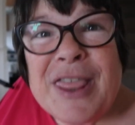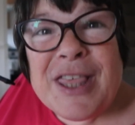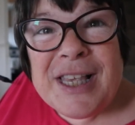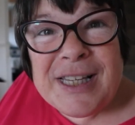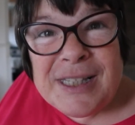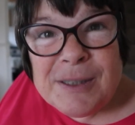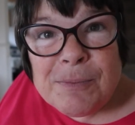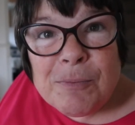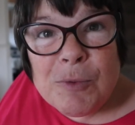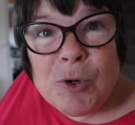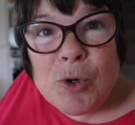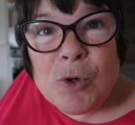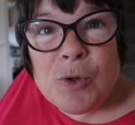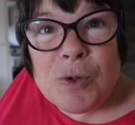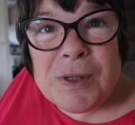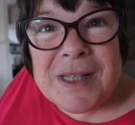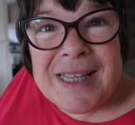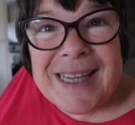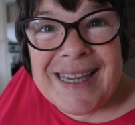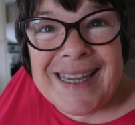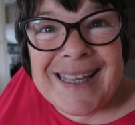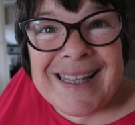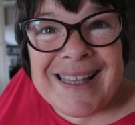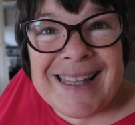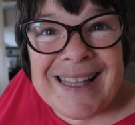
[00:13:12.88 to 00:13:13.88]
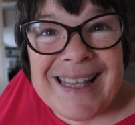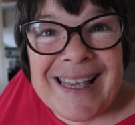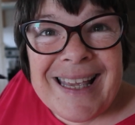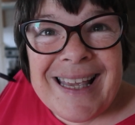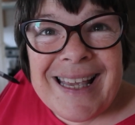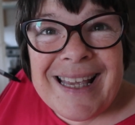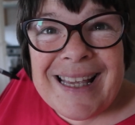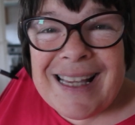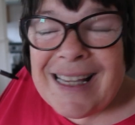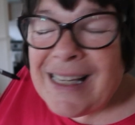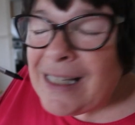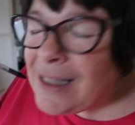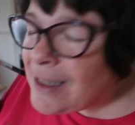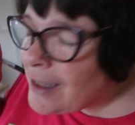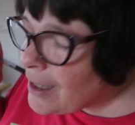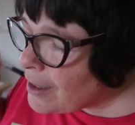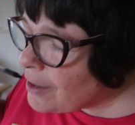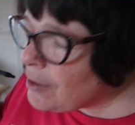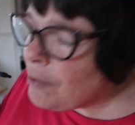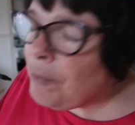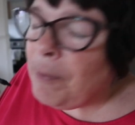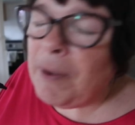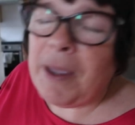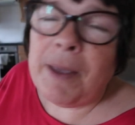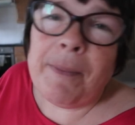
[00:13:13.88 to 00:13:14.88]
This morning is
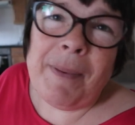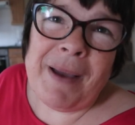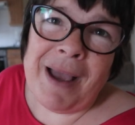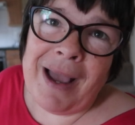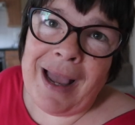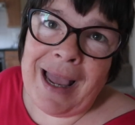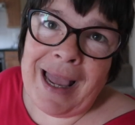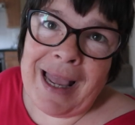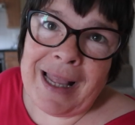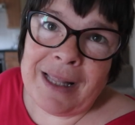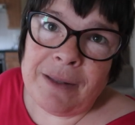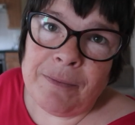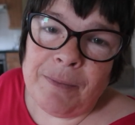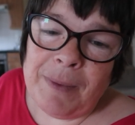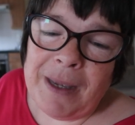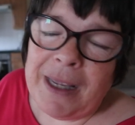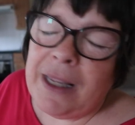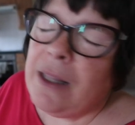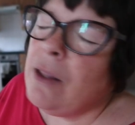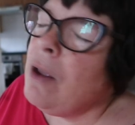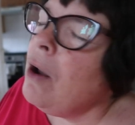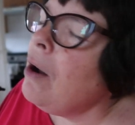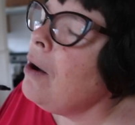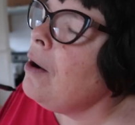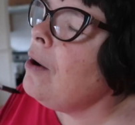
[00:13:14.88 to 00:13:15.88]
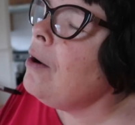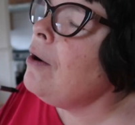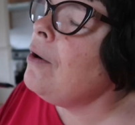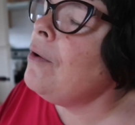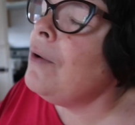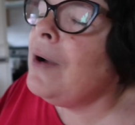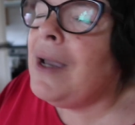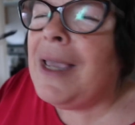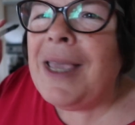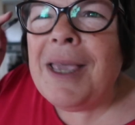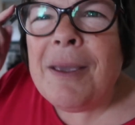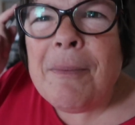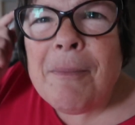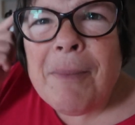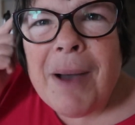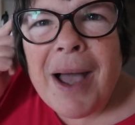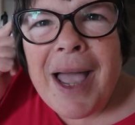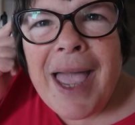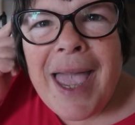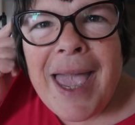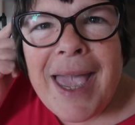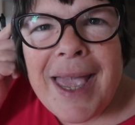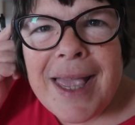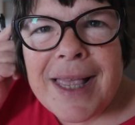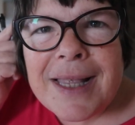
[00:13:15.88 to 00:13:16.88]
gonna be about admin. Oh, in my
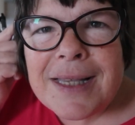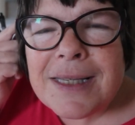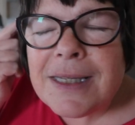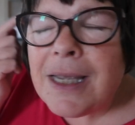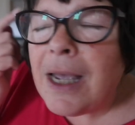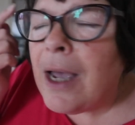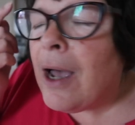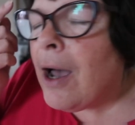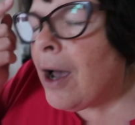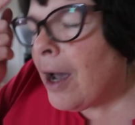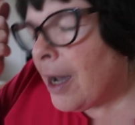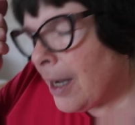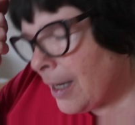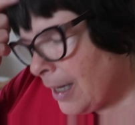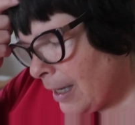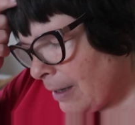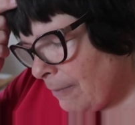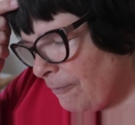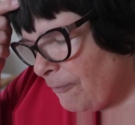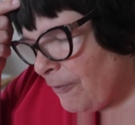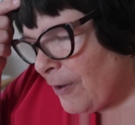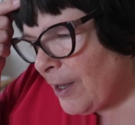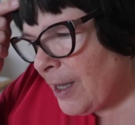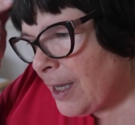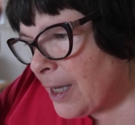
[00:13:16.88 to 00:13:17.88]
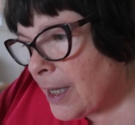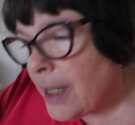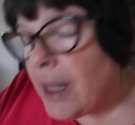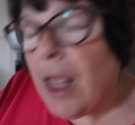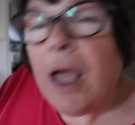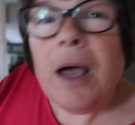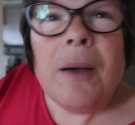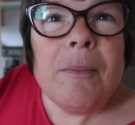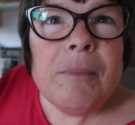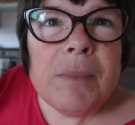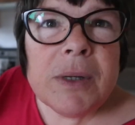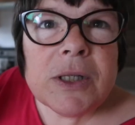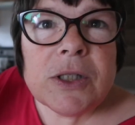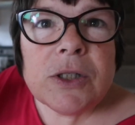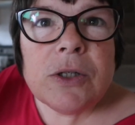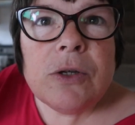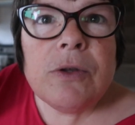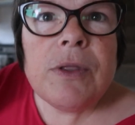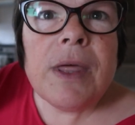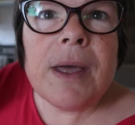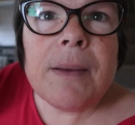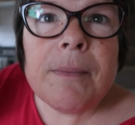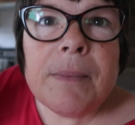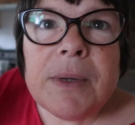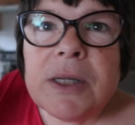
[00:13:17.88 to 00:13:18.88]
head, I keep thinking, must
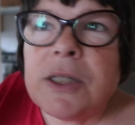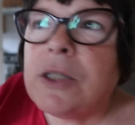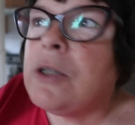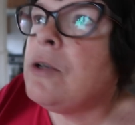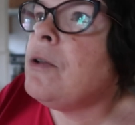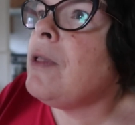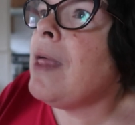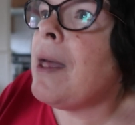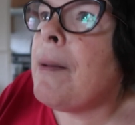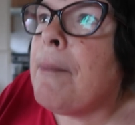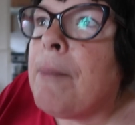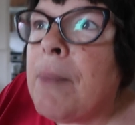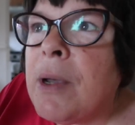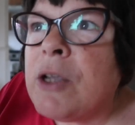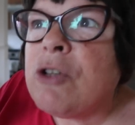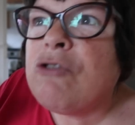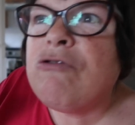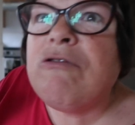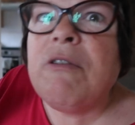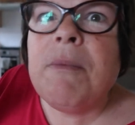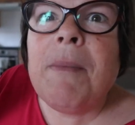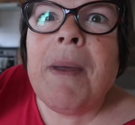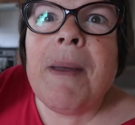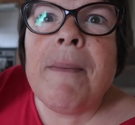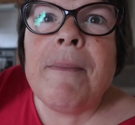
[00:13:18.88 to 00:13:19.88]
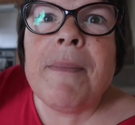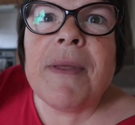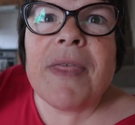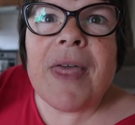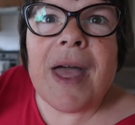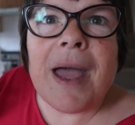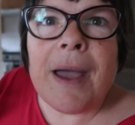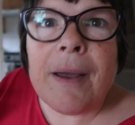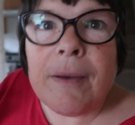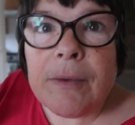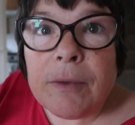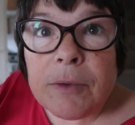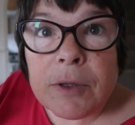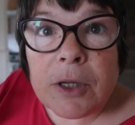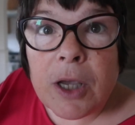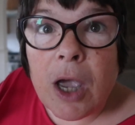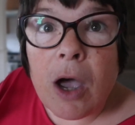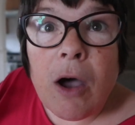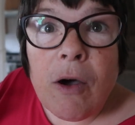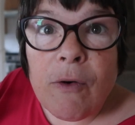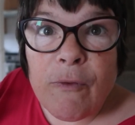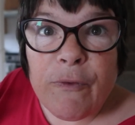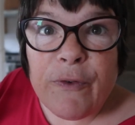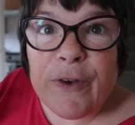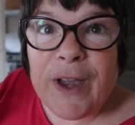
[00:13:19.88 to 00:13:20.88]
do that, must remember that.
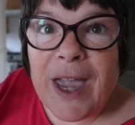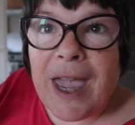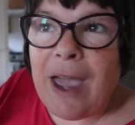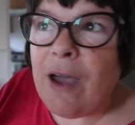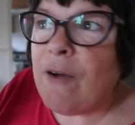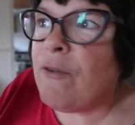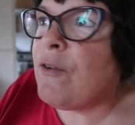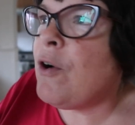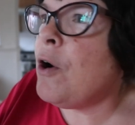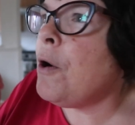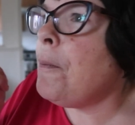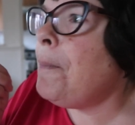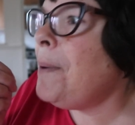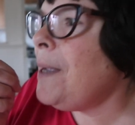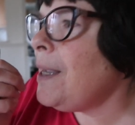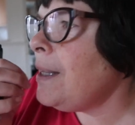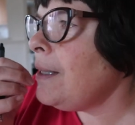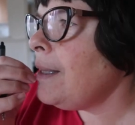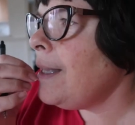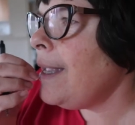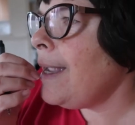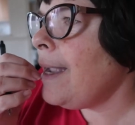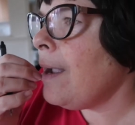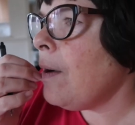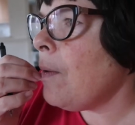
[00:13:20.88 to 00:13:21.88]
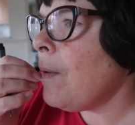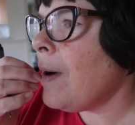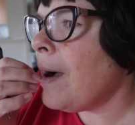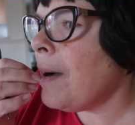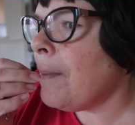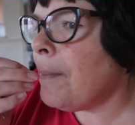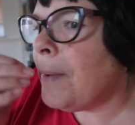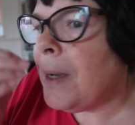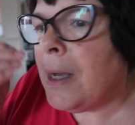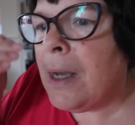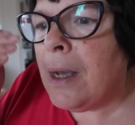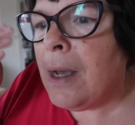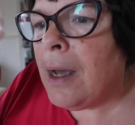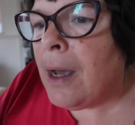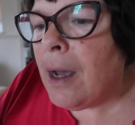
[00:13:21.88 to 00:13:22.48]
Can't forget I've got to pick Leo up.